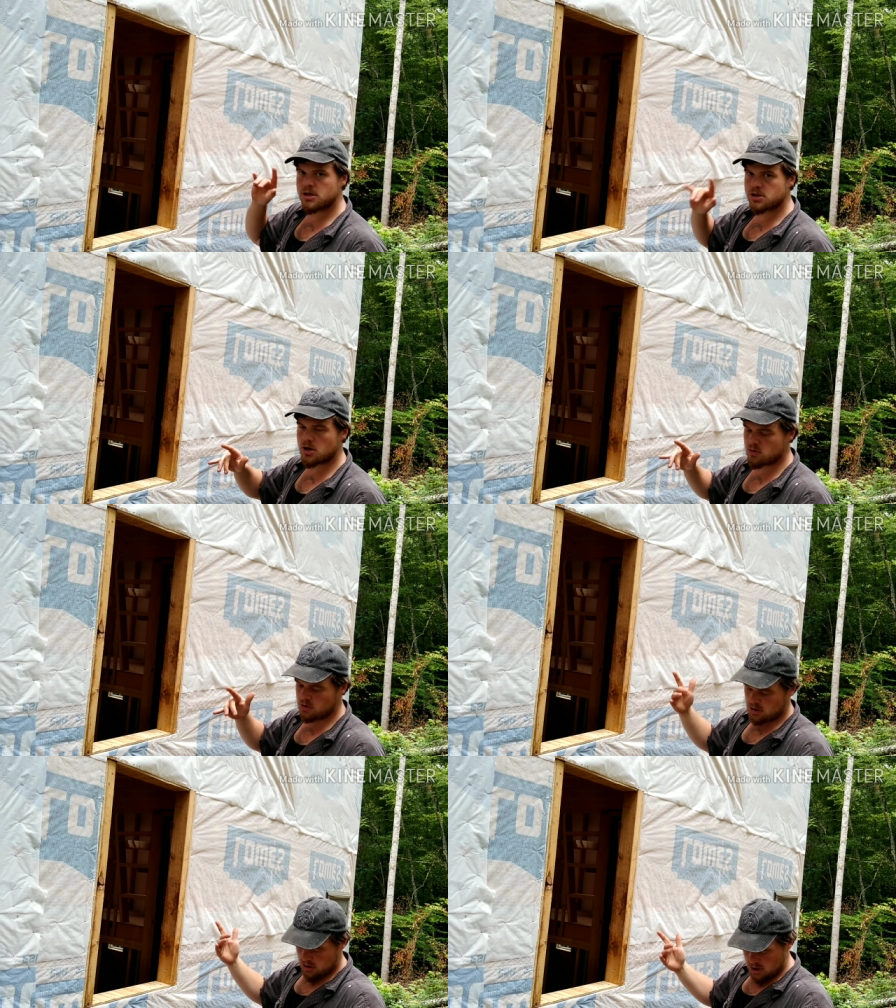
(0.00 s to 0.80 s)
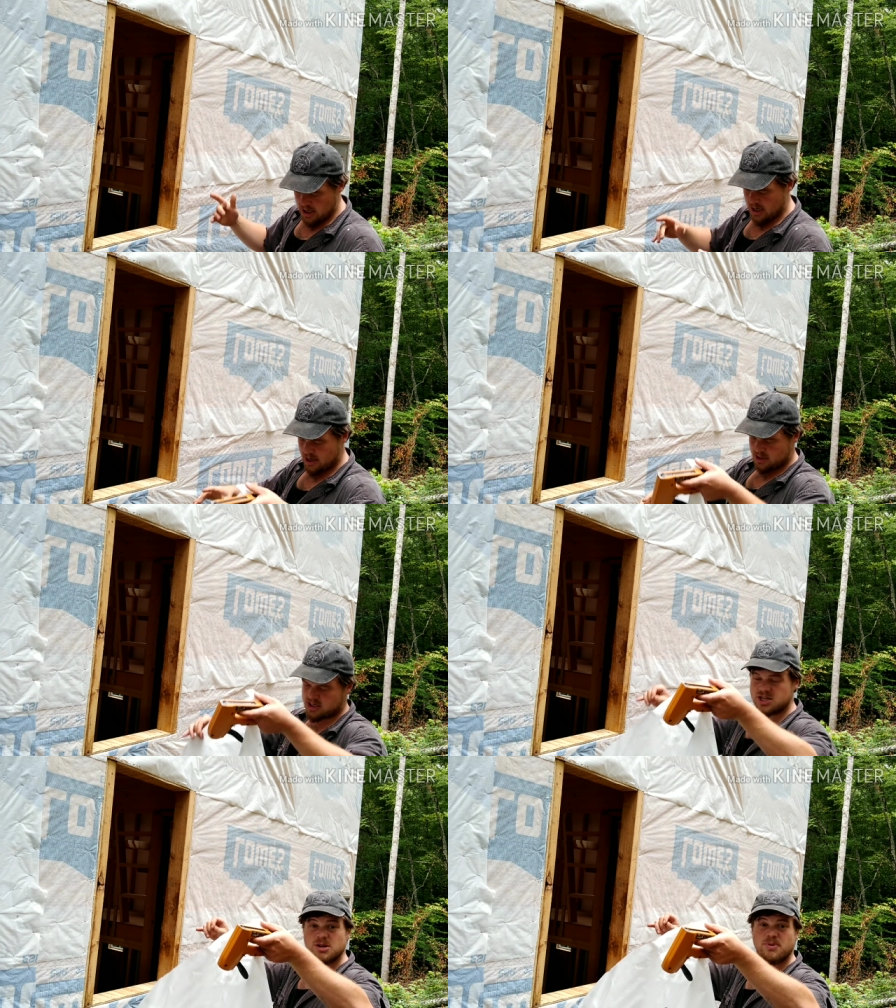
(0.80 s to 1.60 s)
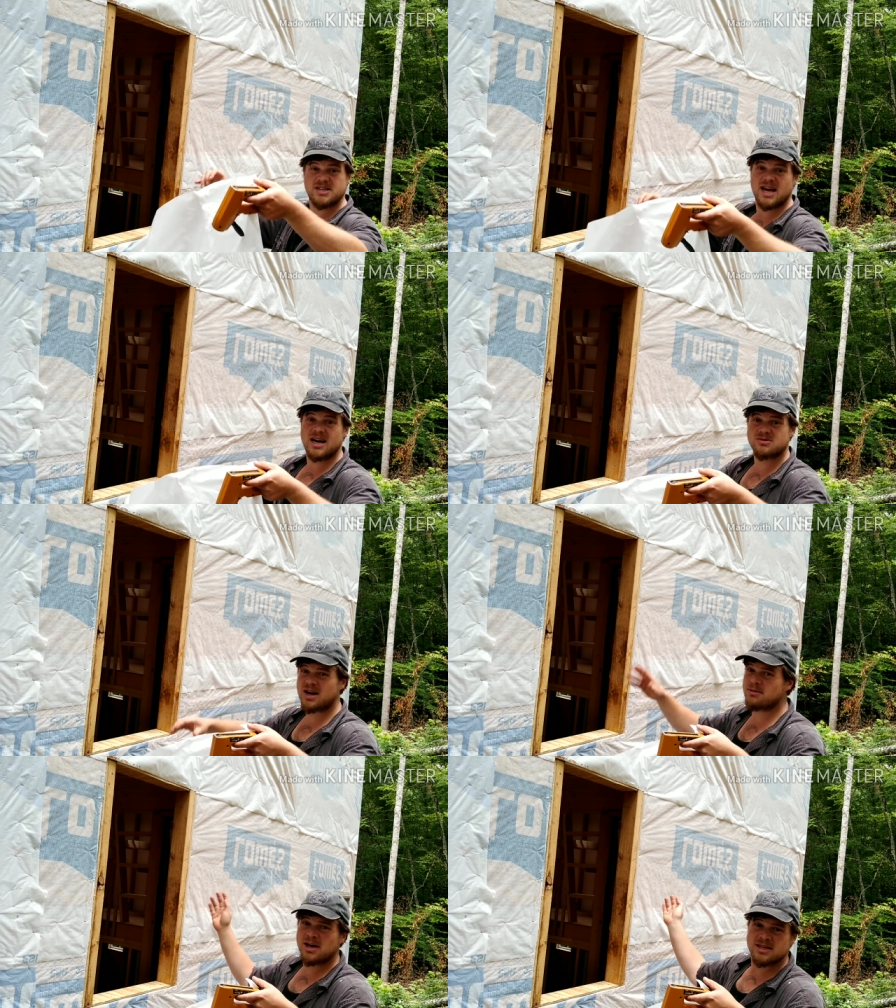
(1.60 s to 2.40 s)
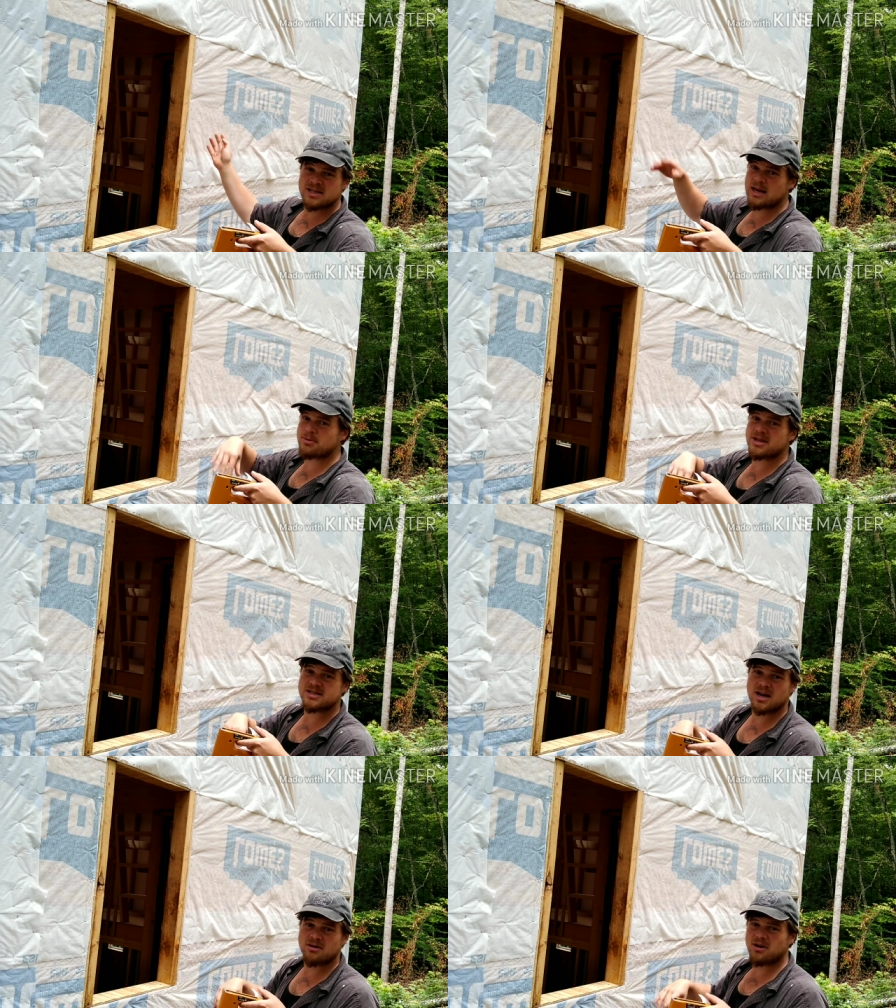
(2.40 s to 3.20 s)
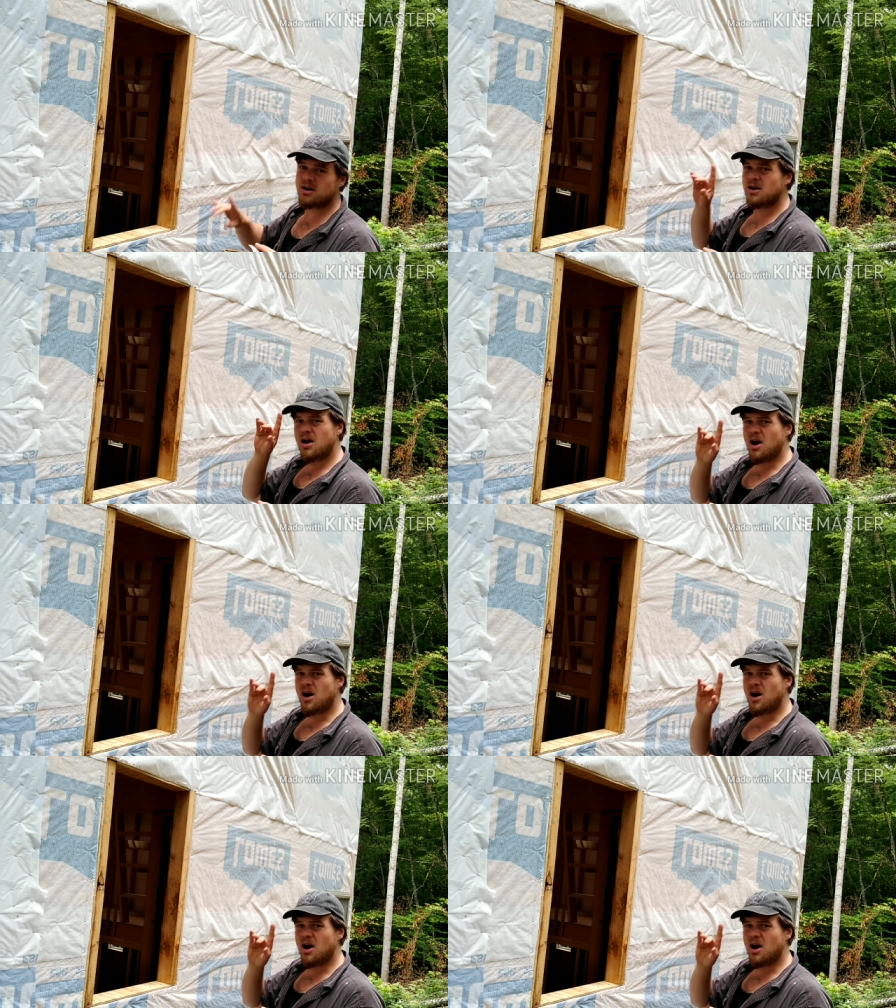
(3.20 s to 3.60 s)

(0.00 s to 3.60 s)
So, cut you a piece of house wrap, staple this sucker on.